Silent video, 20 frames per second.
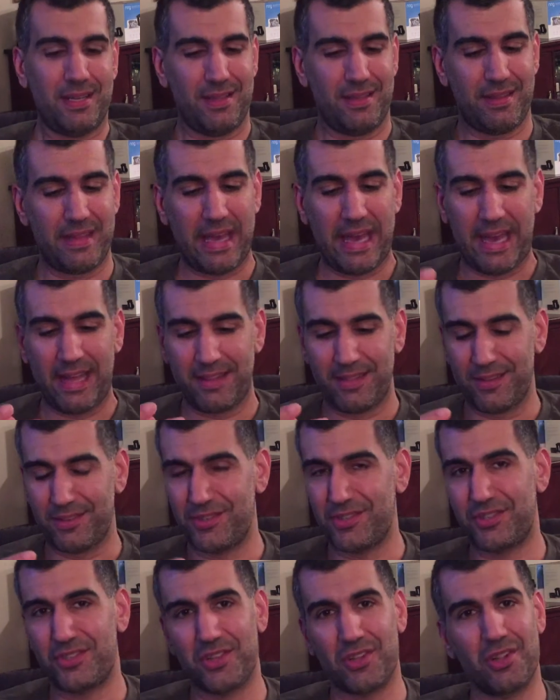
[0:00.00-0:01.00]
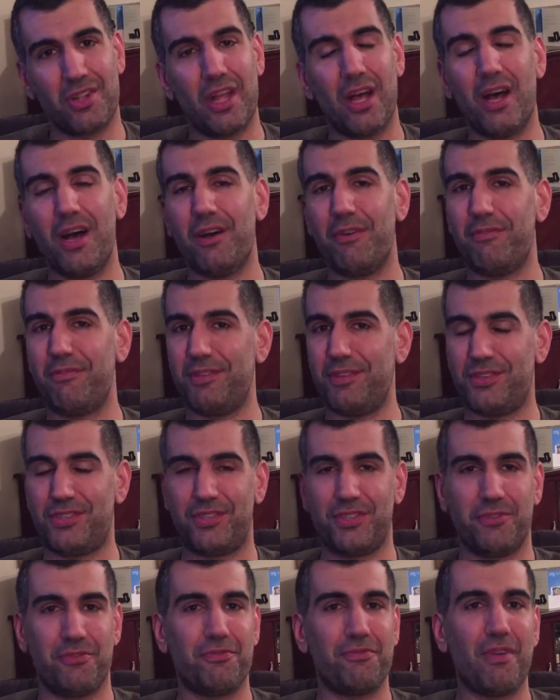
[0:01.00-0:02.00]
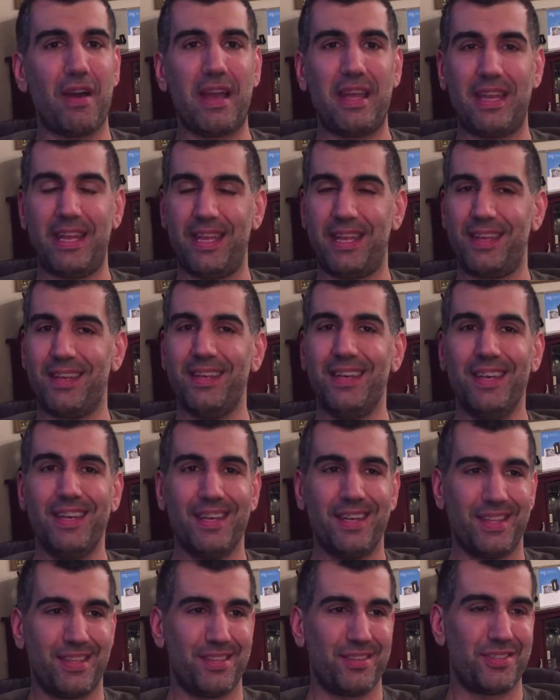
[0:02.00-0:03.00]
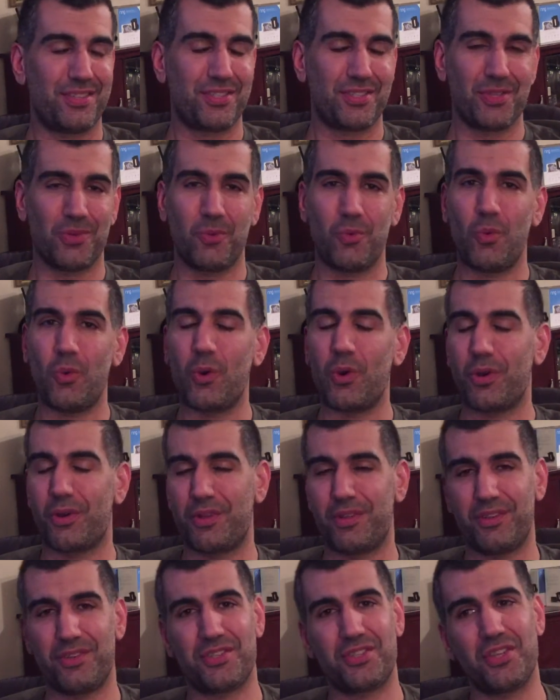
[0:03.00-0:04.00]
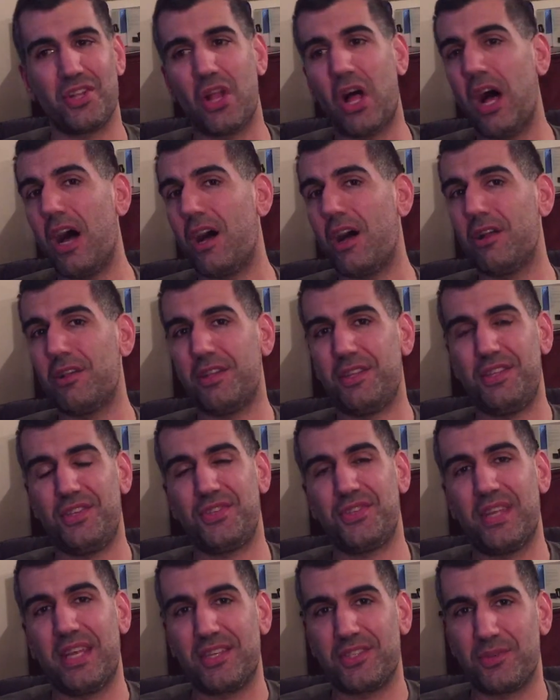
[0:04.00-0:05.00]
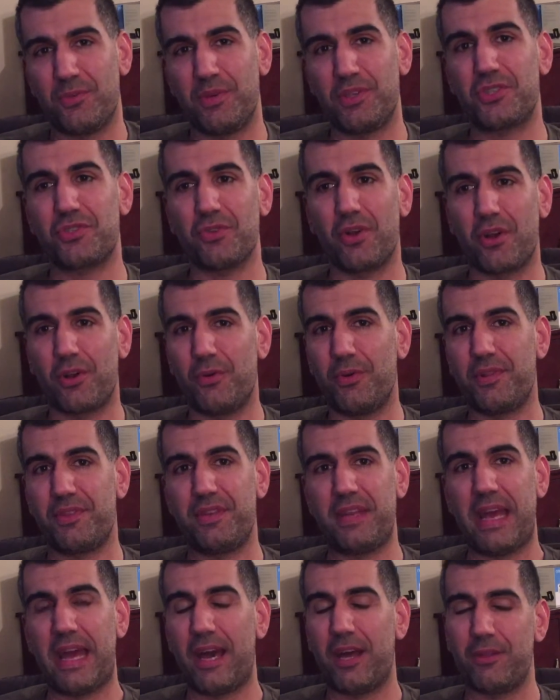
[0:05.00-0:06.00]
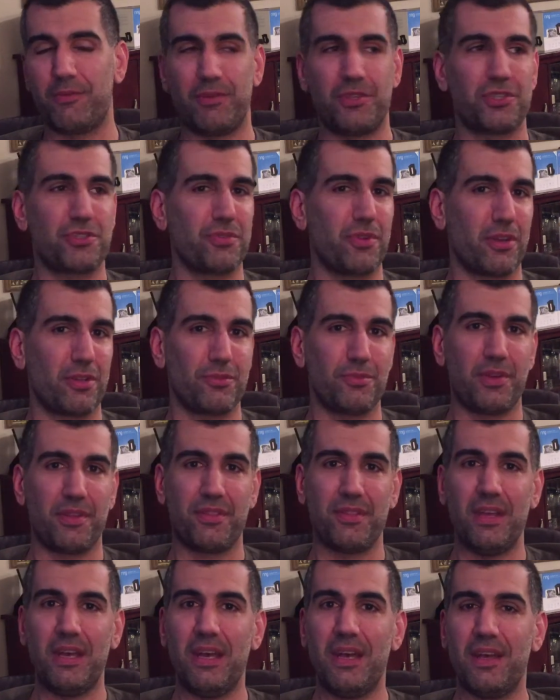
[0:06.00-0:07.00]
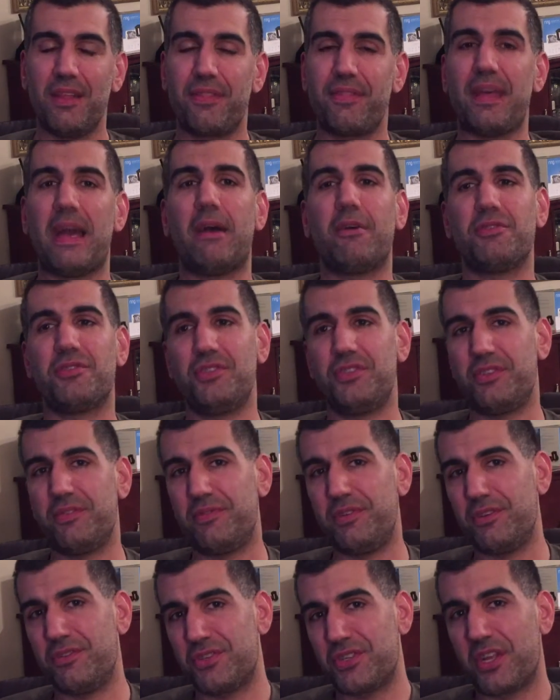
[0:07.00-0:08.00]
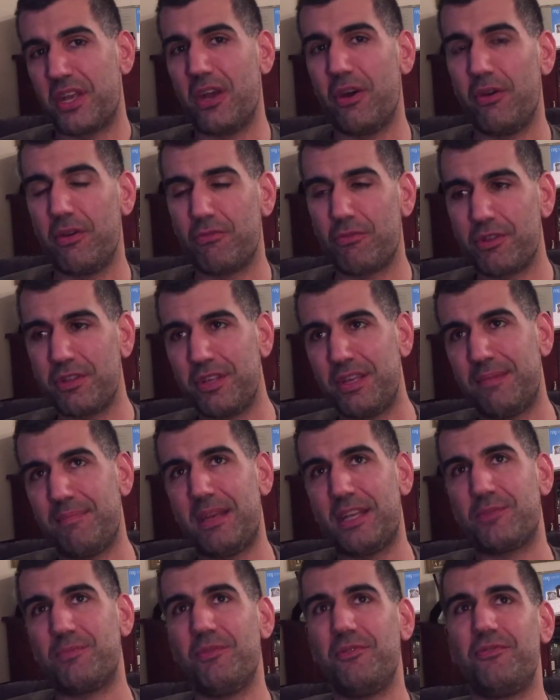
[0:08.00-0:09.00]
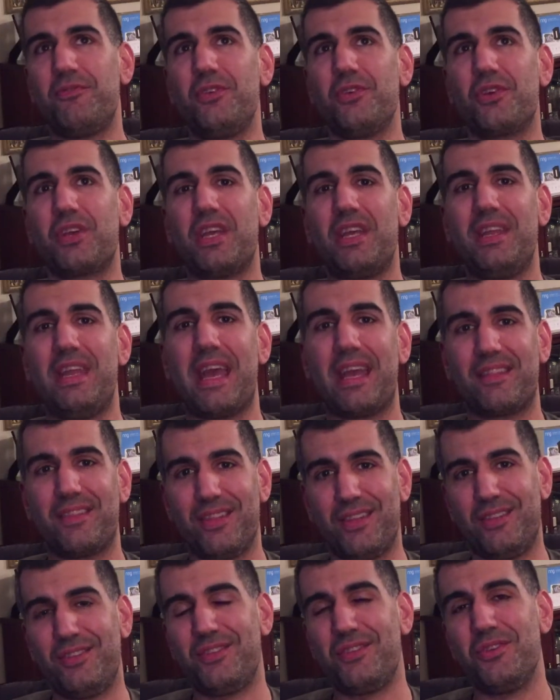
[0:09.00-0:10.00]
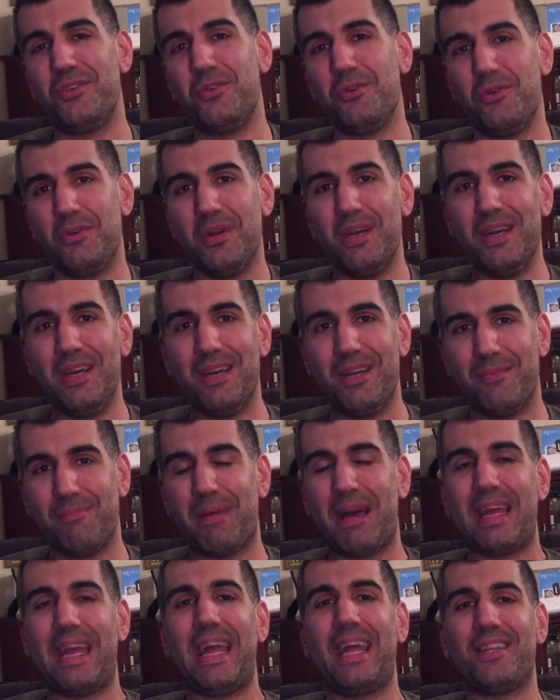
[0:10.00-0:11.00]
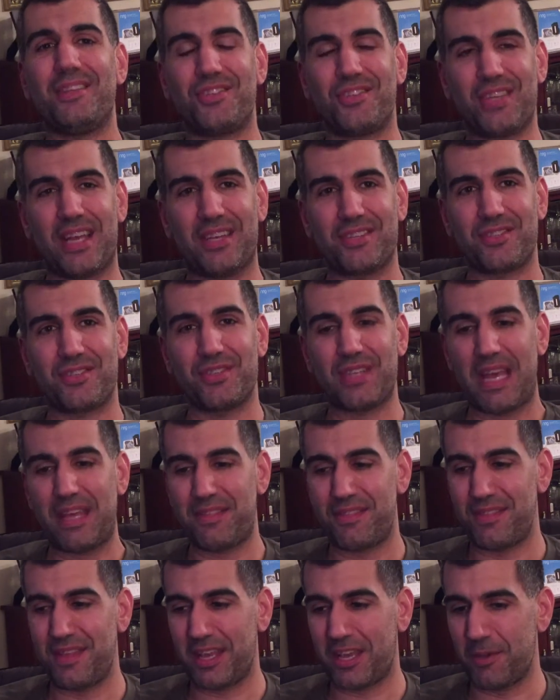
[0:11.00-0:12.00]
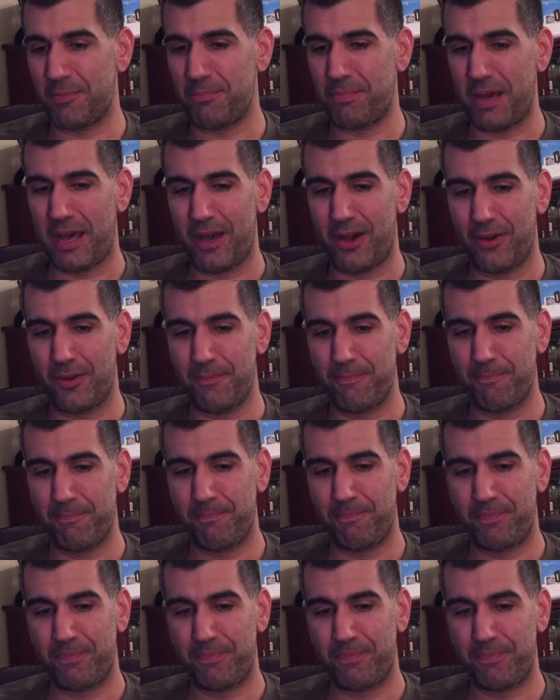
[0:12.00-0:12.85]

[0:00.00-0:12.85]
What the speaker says: that there's still love, there's still fighting, there's still war, there's still all of these things that we struggle with now that we struggled with thousands of years ago. It makes me feel connected to my ancestors. I think about